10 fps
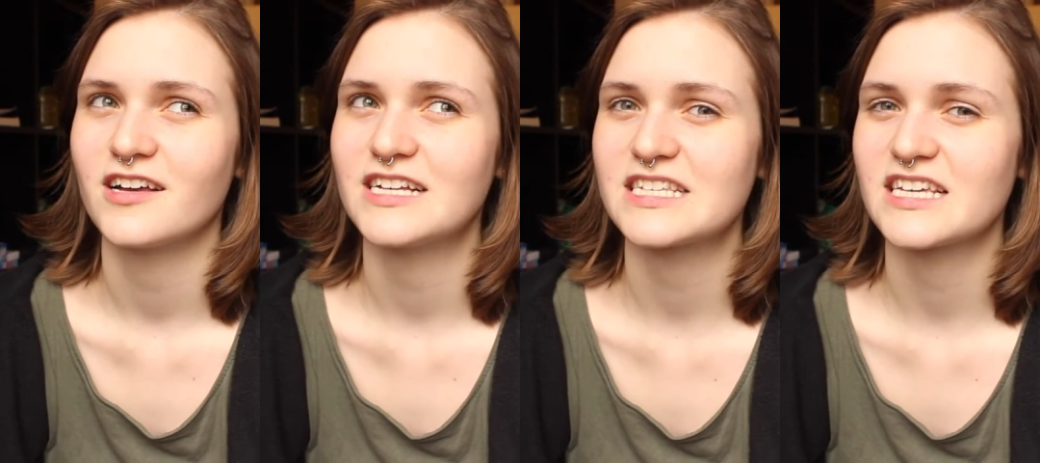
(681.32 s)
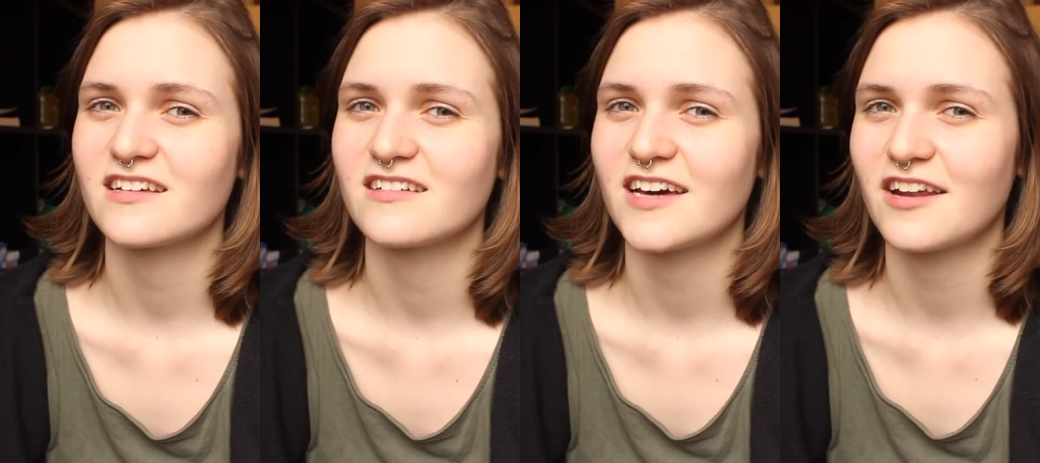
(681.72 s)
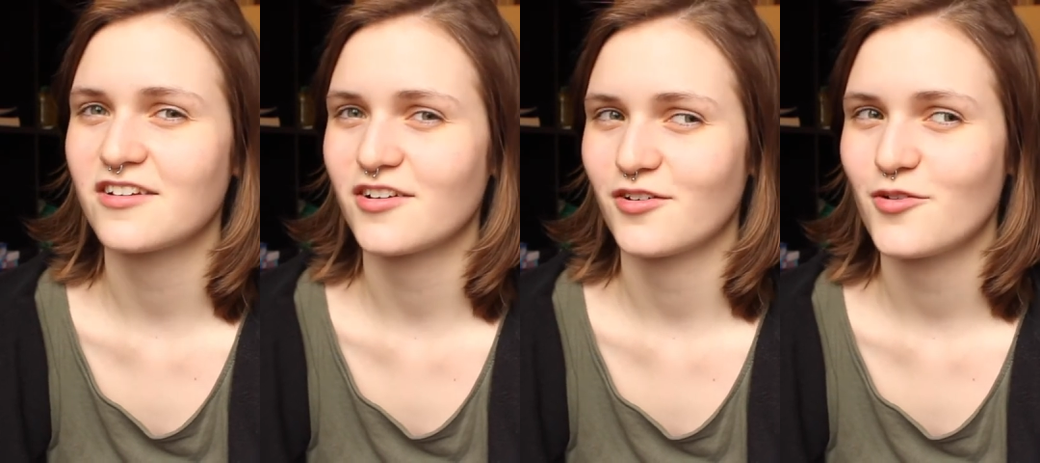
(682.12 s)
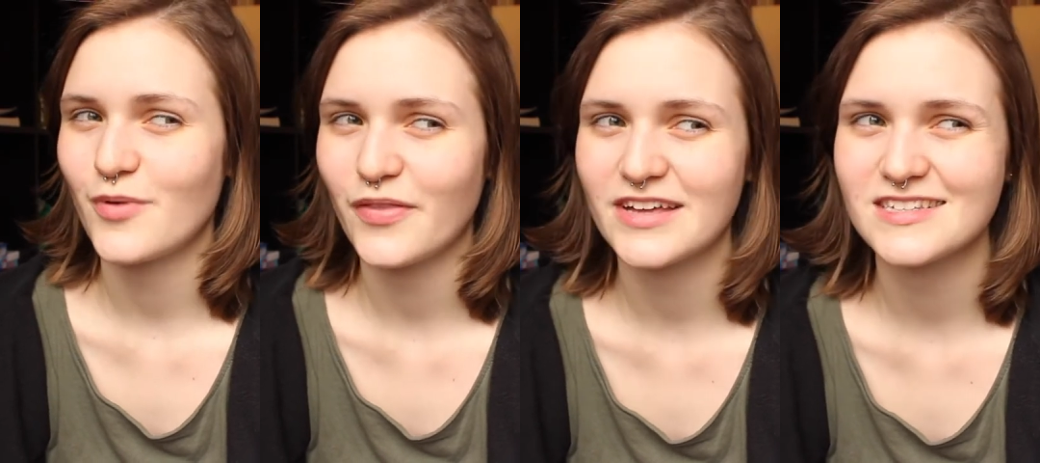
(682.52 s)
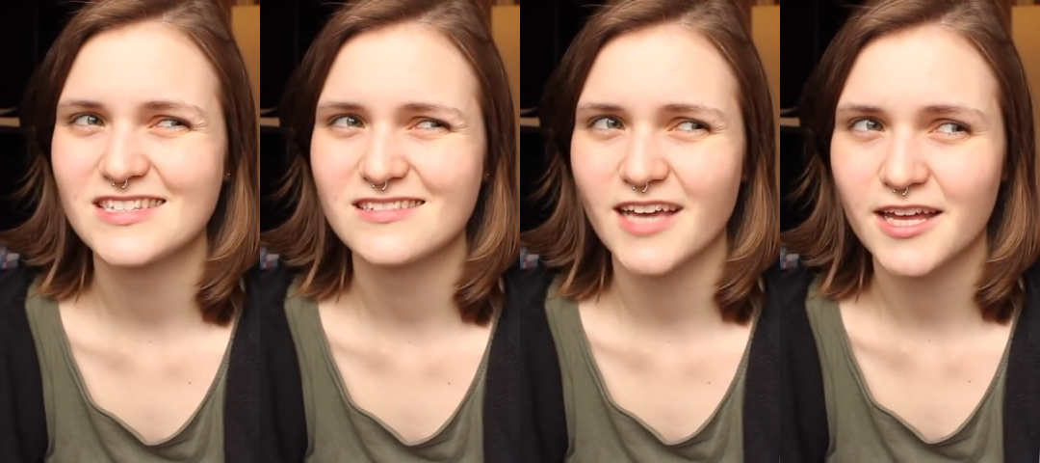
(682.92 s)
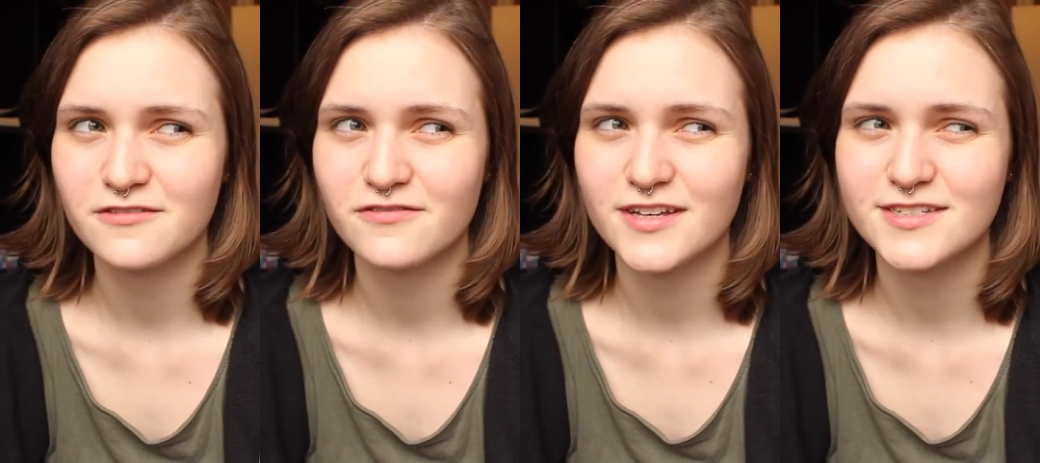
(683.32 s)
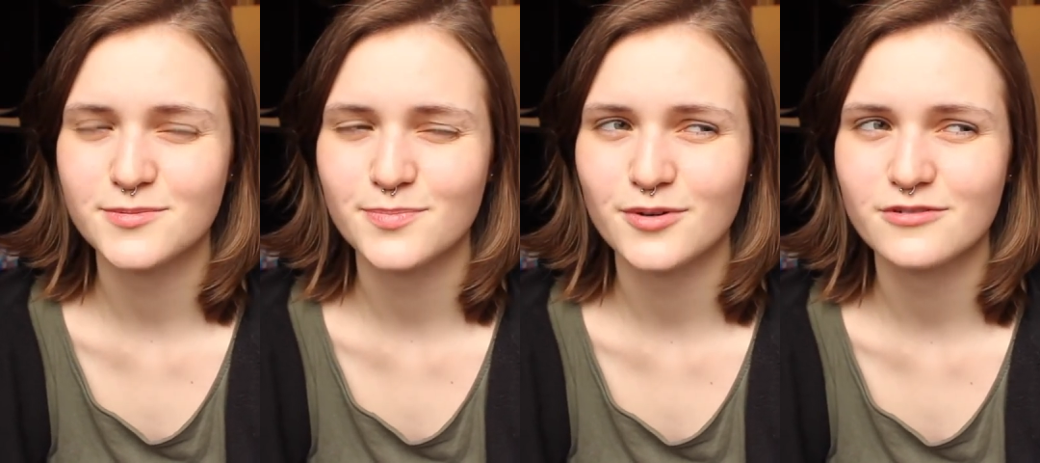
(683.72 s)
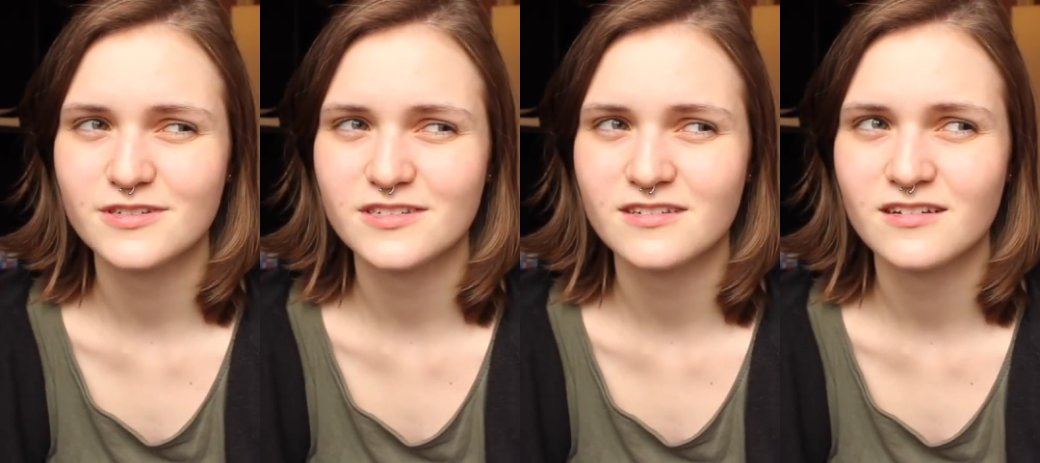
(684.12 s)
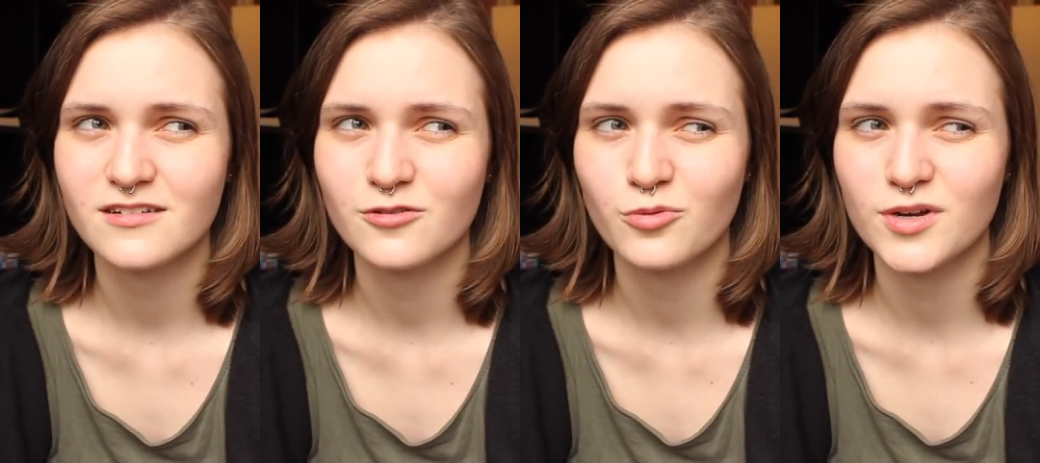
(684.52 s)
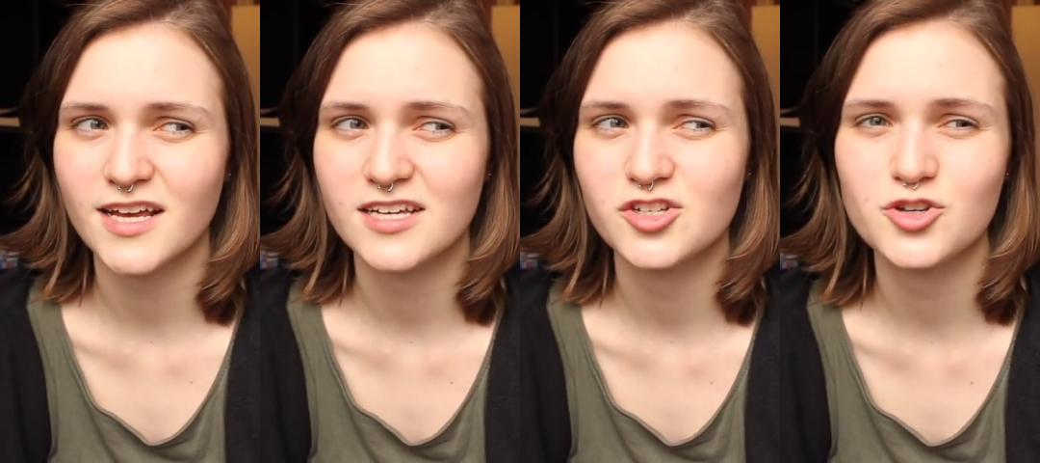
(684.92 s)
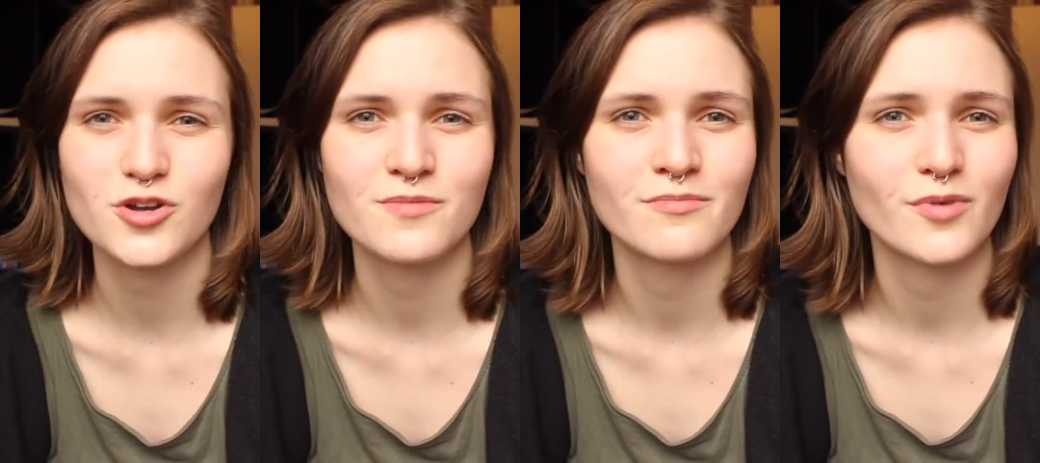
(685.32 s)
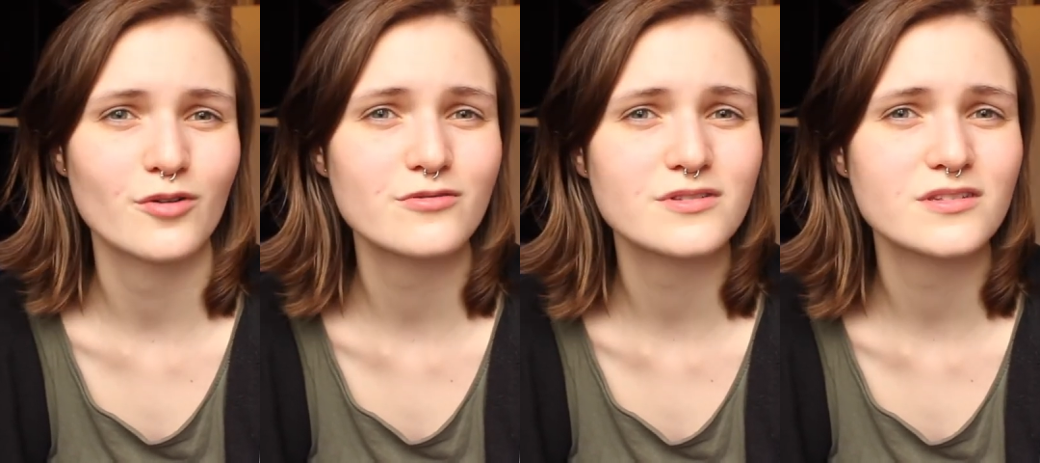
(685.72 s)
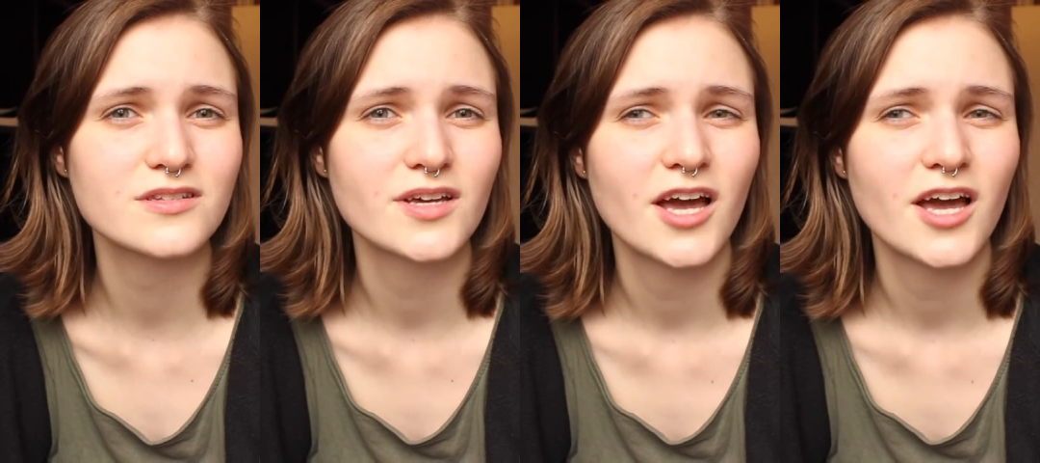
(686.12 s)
is it? I don't know, but that's kind of, I suppose, what I enjoy most.